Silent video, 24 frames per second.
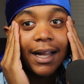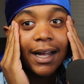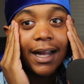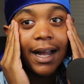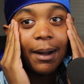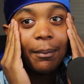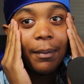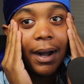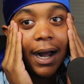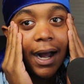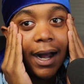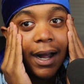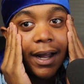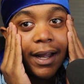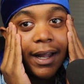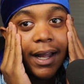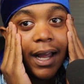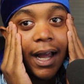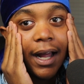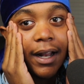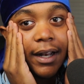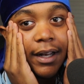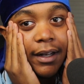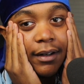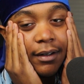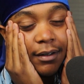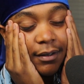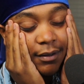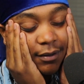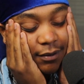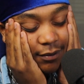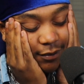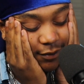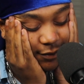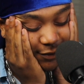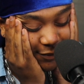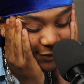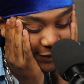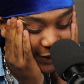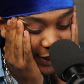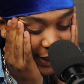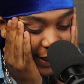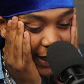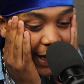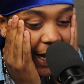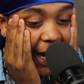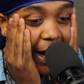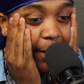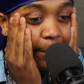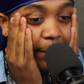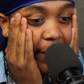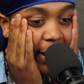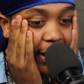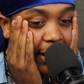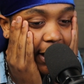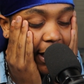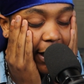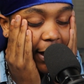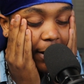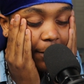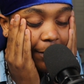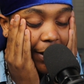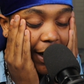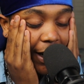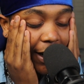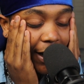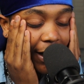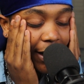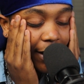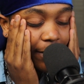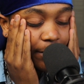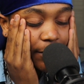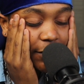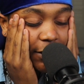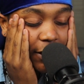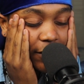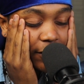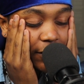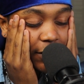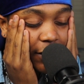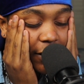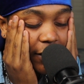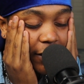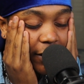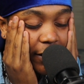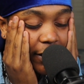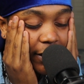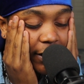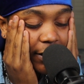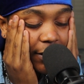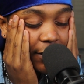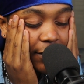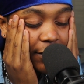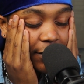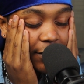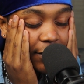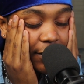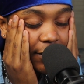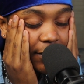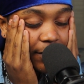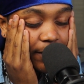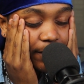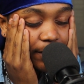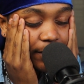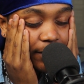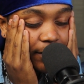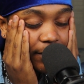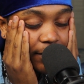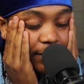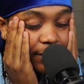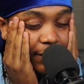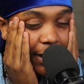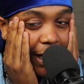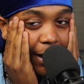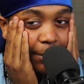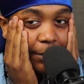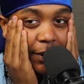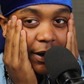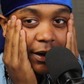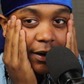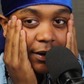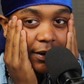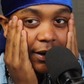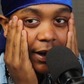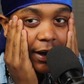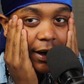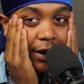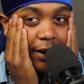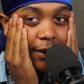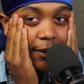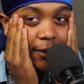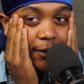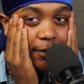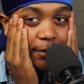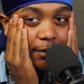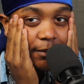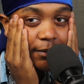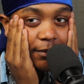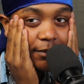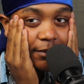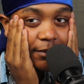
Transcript: like I'm high. I meant like I'm high. I'm so sorry. I'm gonna cut that out.